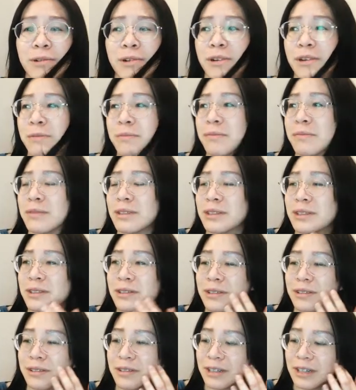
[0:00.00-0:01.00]
warm.
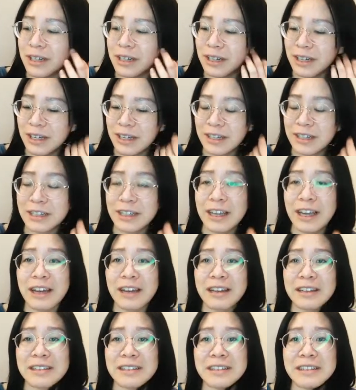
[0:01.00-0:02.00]
So
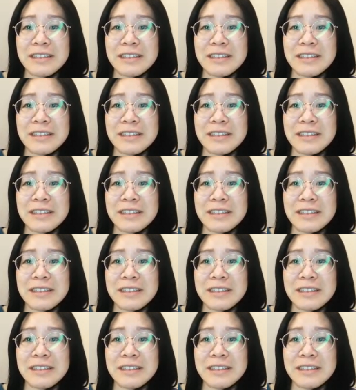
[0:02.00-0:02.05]
yeah,